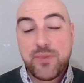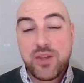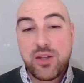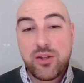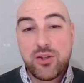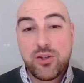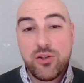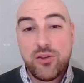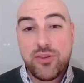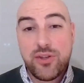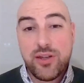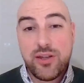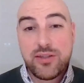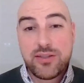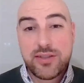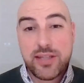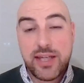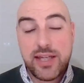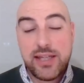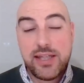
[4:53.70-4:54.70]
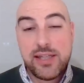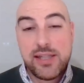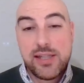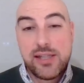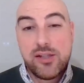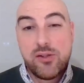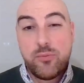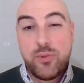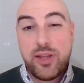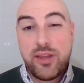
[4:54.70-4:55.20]
Thursday.
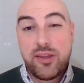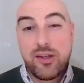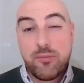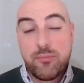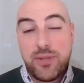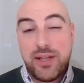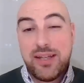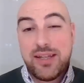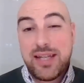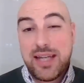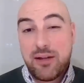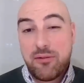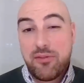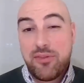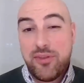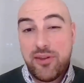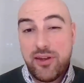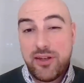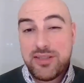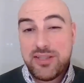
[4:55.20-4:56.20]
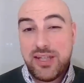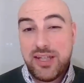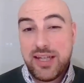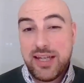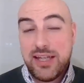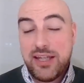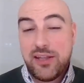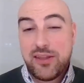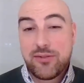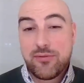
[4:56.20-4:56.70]
We ended up being down
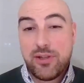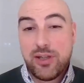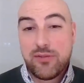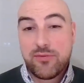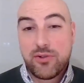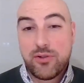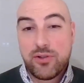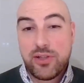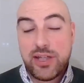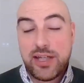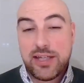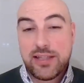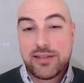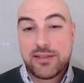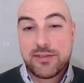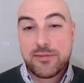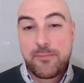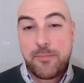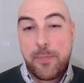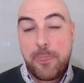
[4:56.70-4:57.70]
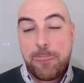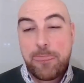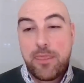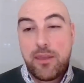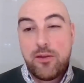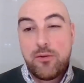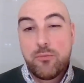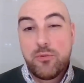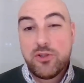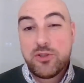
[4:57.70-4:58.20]
13.83. I've got it as.
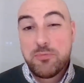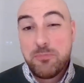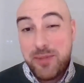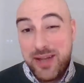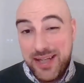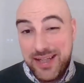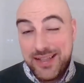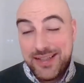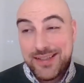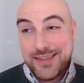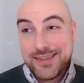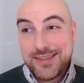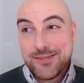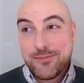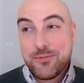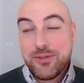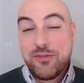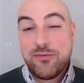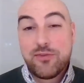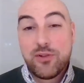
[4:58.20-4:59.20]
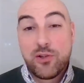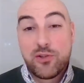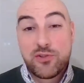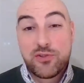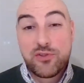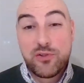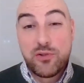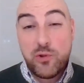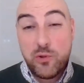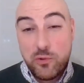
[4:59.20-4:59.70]
which means we've
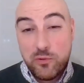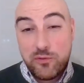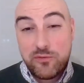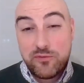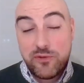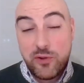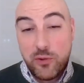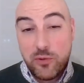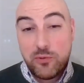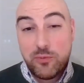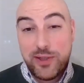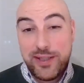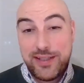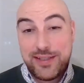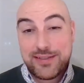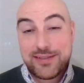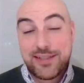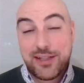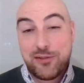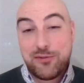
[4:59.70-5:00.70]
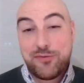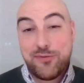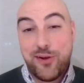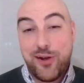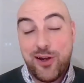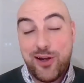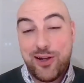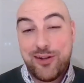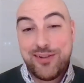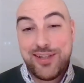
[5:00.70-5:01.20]
lost all week so
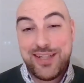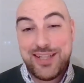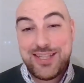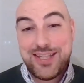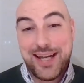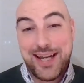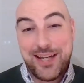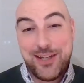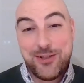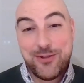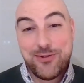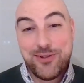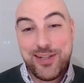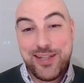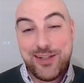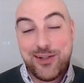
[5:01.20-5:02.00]
far in January